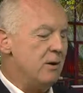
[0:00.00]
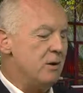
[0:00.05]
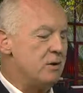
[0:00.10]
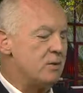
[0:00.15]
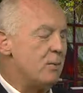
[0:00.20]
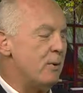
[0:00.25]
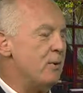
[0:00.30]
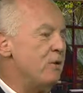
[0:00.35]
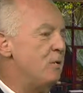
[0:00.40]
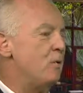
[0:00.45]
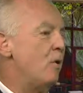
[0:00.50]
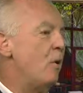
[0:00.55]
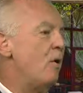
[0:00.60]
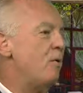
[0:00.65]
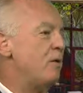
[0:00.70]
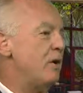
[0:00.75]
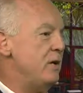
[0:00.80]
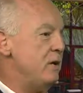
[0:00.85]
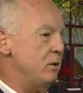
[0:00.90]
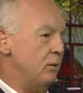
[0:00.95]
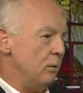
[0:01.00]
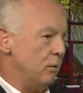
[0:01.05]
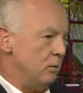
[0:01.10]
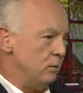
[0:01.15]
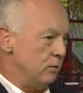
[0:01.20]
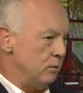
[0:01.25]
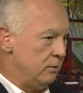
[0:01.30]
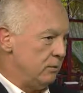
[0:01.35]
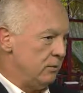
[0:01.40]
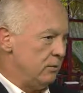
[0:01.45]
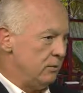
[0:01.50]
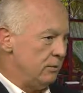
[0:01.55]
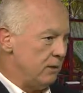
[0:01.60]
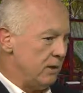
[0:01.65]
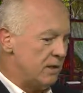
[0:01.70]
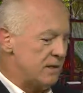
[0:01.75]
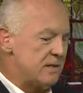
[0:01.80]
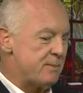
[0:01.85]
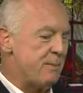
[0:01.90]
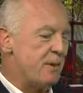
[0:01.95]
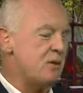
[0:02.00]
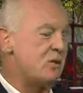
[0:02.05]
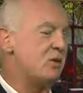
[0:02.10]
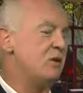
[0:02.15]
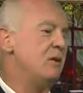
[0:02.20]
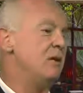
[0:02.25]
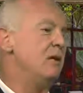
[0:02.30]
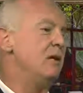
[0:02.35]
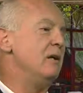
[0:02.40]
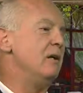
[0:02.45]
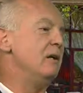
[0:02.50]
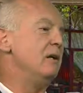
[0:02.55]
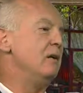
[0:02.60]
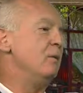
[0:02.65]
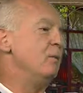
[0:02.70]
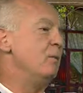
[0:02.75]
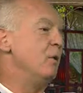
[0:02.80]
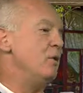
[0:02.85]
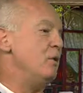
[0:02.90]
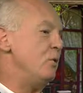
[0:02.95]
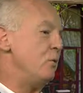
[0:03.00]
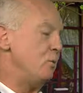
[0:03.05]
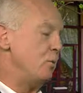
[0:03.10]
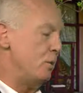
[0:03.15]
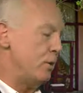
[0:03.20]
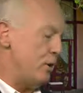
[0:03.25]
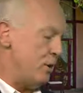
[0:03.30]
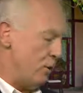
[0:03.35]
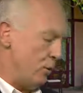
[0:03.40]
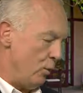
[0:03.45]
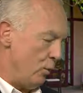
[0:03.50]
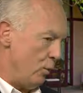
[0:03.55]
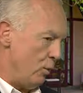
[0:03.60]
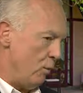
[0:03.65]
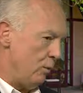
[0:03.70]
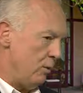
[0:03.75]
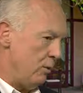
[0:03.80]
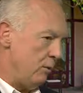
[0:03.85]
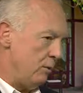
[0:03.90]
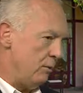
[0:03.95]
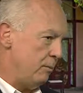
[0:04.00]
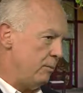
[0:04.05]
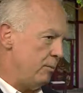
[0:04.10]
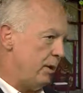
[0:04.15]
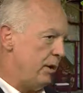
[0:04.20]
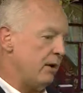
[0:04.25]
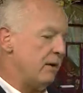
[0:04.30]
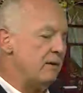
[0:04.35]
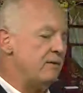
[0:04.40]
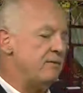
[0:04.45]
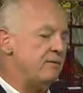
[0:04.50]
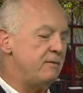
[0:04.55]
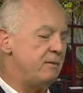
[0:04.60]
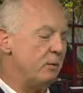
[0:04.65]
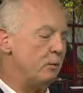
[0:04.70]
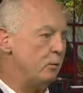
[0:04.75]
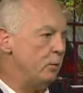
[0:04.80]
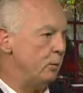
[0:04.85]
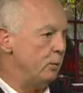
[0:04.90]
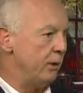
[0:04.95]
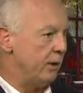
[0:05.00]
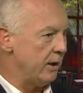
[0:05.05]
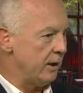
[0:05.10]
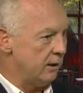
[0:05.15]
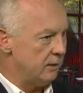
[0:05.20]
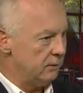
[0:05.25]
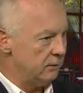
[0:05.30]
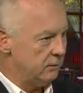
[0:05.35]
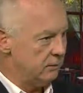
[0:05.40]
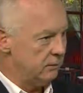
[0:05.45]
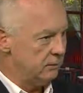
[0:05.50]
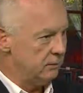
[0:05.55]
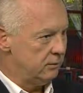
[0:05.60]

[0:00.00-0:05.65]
is what you already knew, especially when you were new, but it can feel new again.